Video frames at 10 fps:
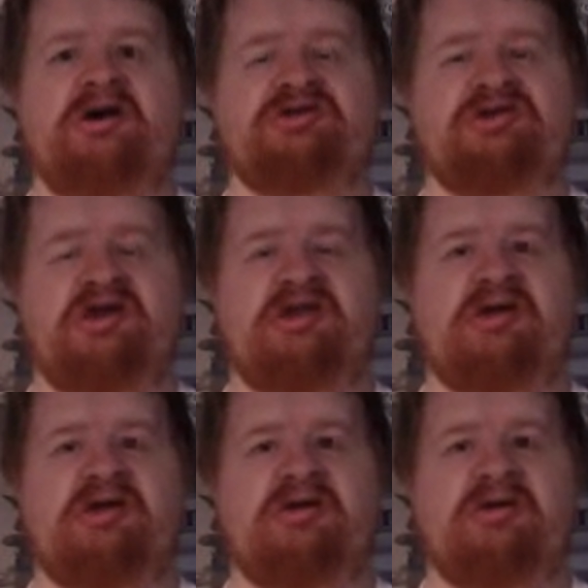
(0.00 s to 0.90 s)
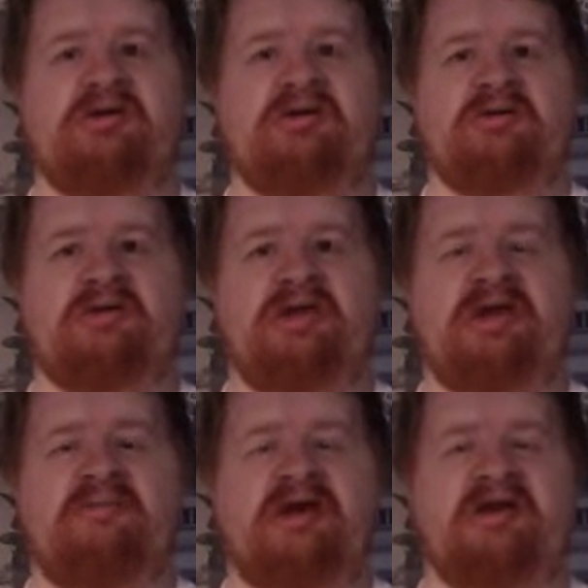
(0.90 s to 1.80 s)
Chyna
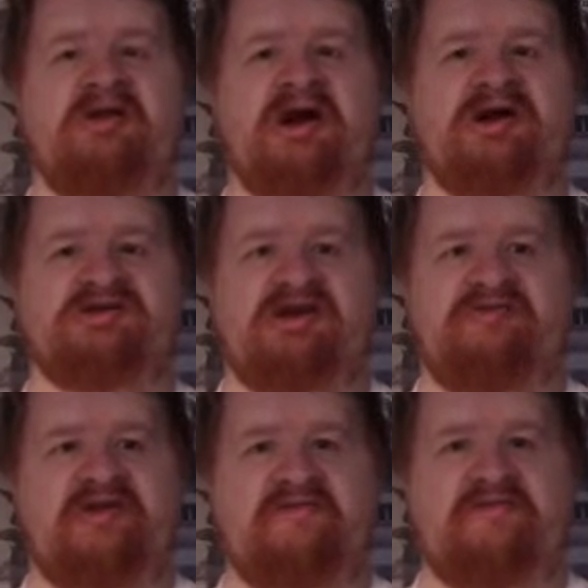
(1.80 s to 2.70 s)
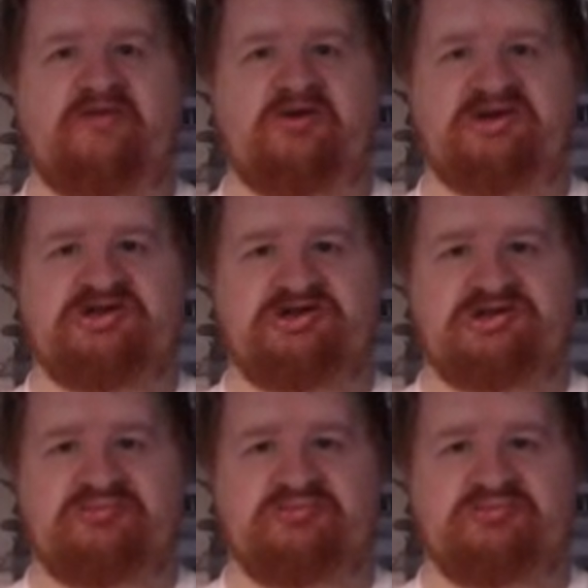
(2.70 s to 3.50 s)
came in as kind of an enforcer